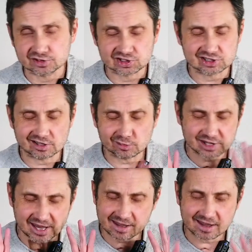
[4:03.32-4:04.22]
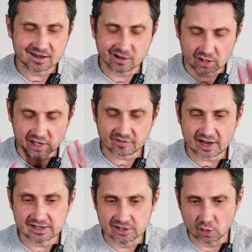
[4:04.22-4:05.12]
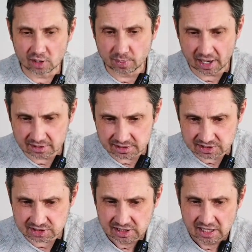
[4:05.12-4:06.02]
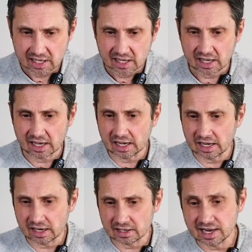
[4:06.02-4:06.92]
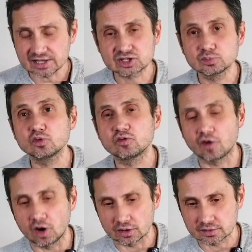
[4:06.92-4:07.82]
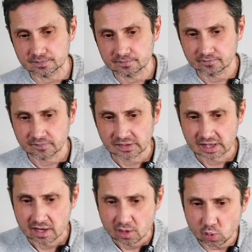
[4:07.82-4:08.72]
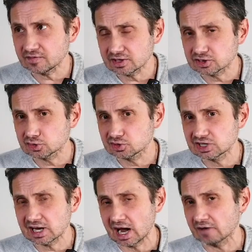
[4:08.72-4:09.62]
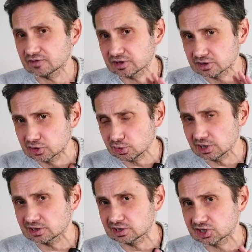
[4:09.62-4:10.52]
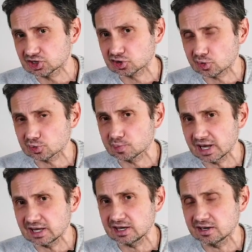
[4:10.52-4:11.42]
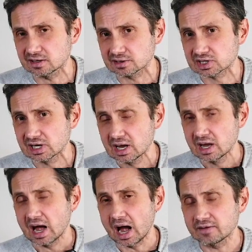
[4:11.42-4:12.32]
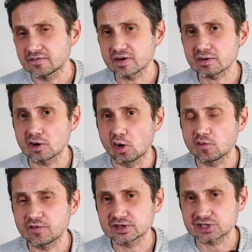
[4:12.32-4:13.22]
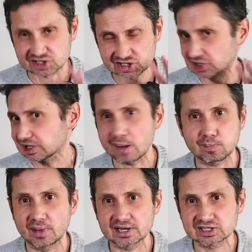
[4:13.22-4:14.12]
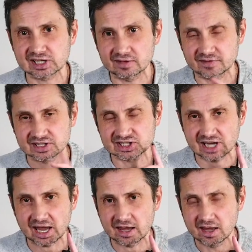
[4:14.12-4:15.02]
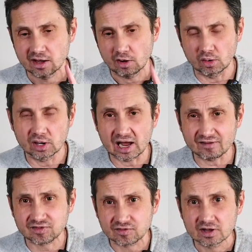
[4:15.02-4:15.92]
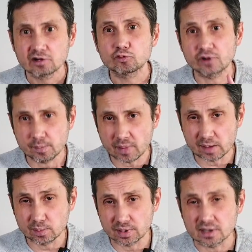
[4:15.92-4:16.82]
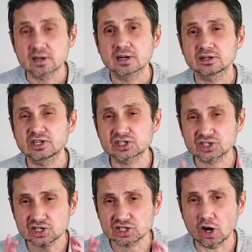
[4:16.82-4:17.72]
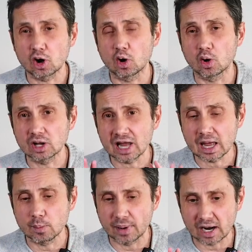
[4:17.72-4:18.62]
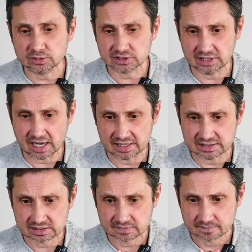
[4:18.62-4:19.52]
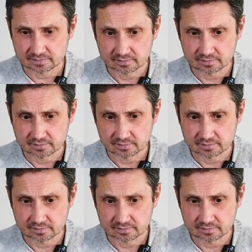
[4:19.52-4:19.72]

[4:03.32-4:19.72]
or just like, oh, yeah, Olaf, I know about it. Let's move on. Even today, after doing this so many years, I very often just slap myself and say, Olaf, remember, this is all about light.